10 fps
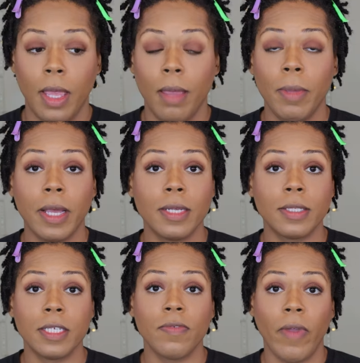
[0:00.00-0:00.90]
And
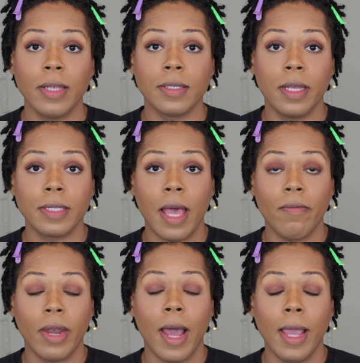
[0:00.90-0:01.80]
because this face does
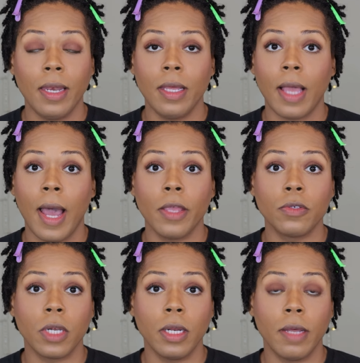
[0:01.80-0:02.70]
have an eye look, I
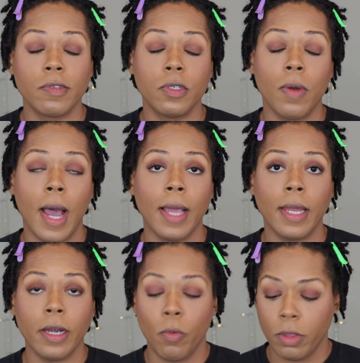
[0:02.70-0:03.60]
usually love to do
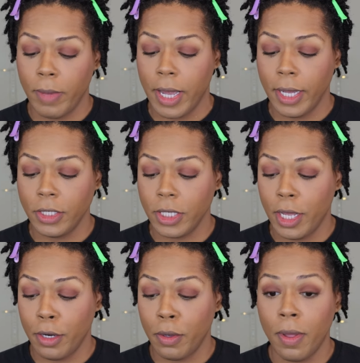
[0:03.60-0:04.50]
eyeliner with my
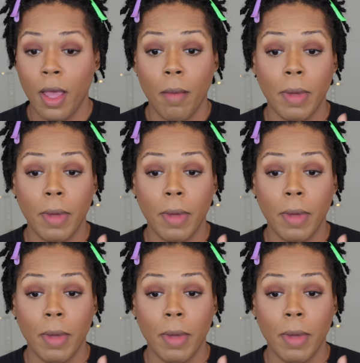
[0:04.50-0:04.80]
eyeshadow.